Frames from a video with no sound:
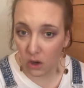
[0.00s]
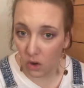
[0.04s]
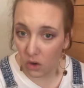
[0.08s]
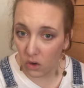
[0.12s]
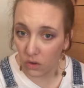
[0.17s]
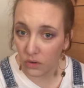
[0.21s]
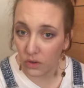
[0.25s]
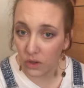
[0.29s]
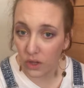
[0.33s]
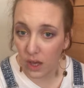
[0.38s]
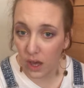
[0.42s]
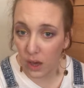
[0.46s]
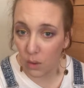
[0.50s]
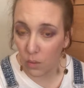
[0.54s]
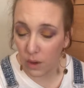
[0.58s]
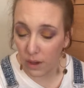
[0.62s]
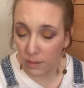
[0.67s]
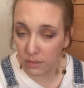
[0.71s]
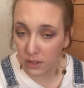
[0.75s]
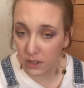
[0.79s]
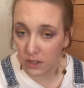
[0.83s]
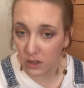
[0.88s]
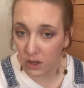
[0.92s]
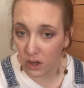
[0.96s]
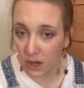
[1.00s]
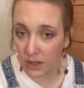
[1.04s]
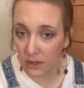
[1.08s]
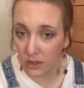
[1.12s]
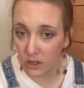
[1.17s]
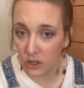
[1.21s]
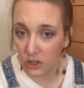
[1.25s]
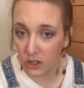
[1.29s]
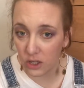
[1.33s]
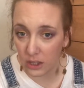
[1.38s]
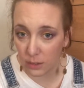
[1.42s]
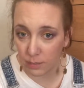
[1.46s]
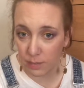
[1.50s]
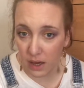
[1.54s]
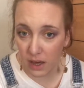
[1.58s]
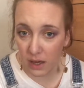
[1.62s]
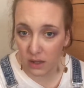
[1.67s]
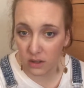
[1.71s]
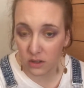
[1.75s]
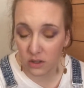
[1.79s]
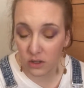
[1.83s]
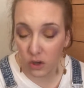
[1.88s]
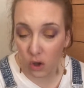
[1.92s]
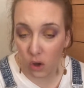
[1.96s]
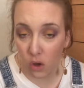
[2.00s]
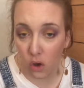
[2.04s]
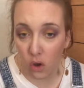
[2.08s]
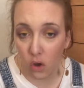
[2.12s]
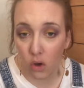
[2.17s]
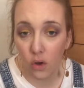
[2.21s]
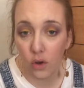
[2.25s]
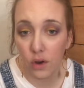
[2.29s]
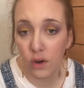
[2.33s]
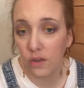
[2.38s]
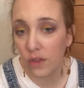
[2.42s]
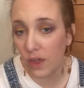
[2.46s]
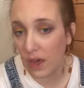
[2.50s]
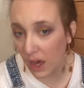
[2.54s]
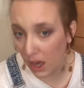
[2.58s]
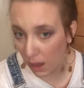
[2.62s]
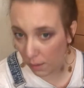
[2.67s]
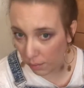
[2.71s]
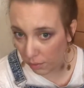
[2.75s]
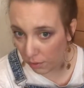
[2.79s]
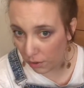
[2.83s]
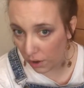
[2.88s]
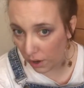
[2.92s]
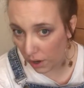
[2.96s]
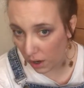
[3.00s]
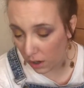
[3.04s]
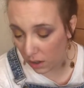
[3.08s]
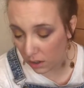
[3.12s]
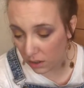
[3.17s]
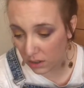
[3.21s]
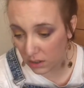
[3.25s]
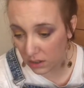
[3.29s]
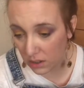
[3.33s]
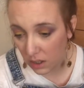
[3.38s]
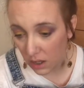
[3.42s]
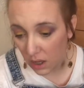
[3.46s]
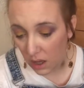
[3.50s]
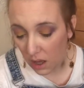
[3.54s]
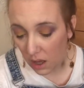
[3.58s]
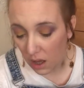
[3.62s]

on their website to spend on their products.